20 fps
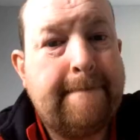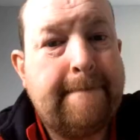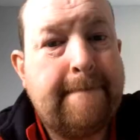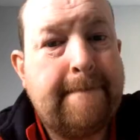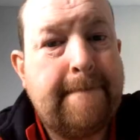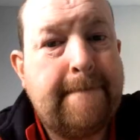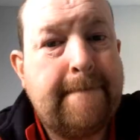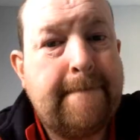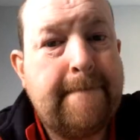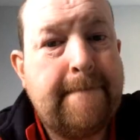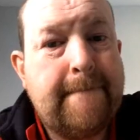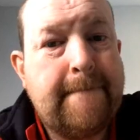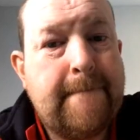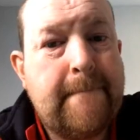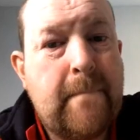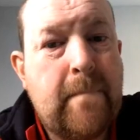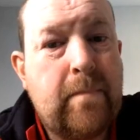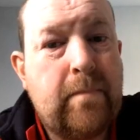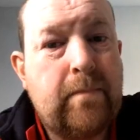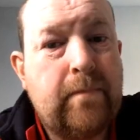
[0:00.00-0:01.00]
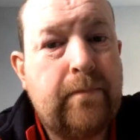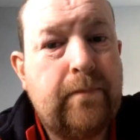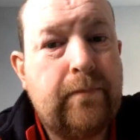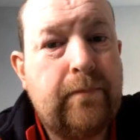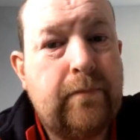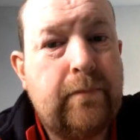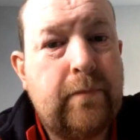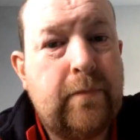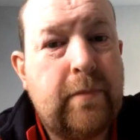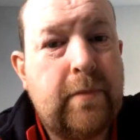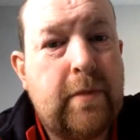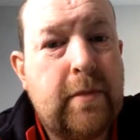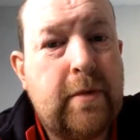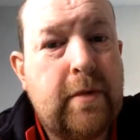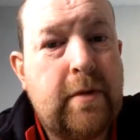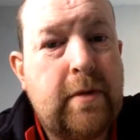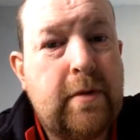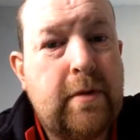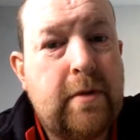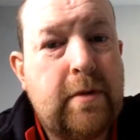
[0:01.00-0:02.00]

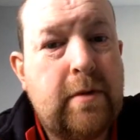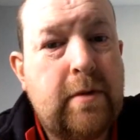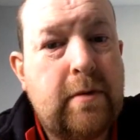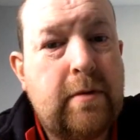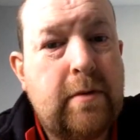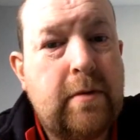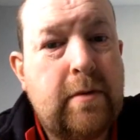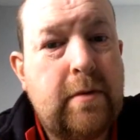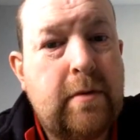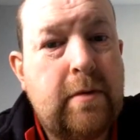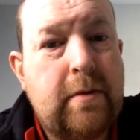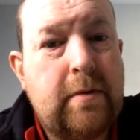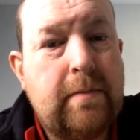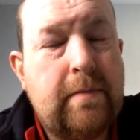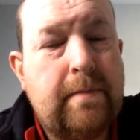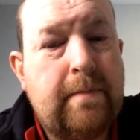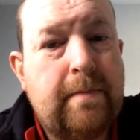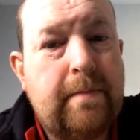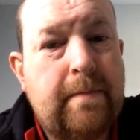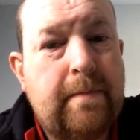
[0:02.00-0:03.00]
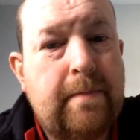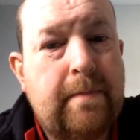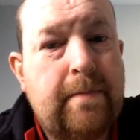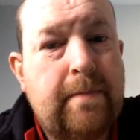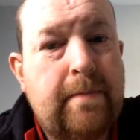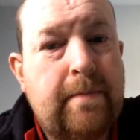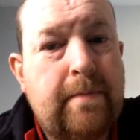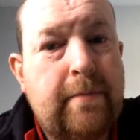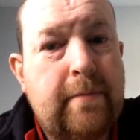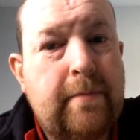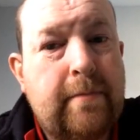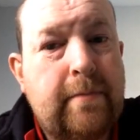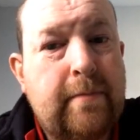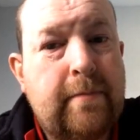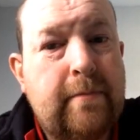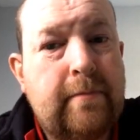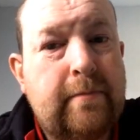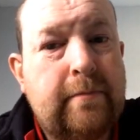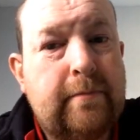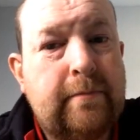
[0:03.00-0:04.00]

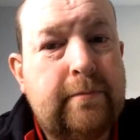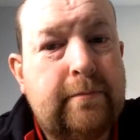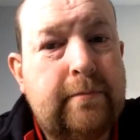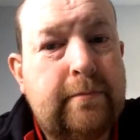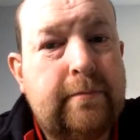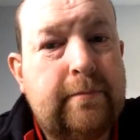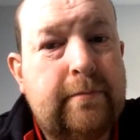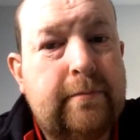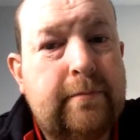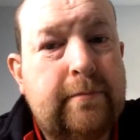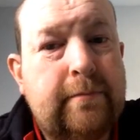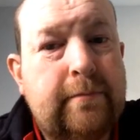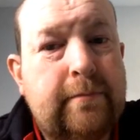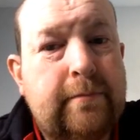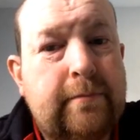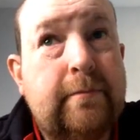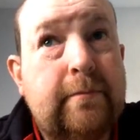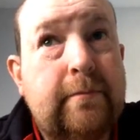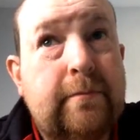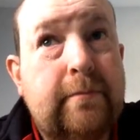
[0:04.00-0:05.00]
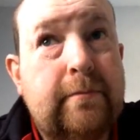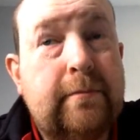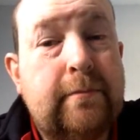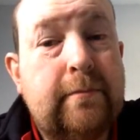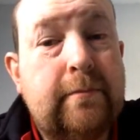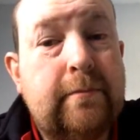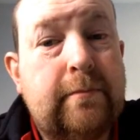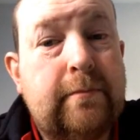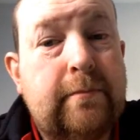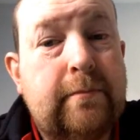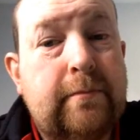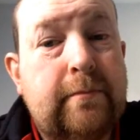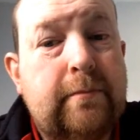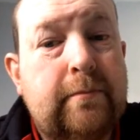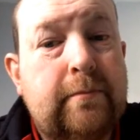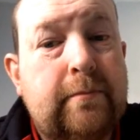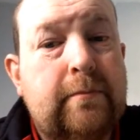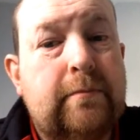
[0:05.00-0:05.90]
(not speaking)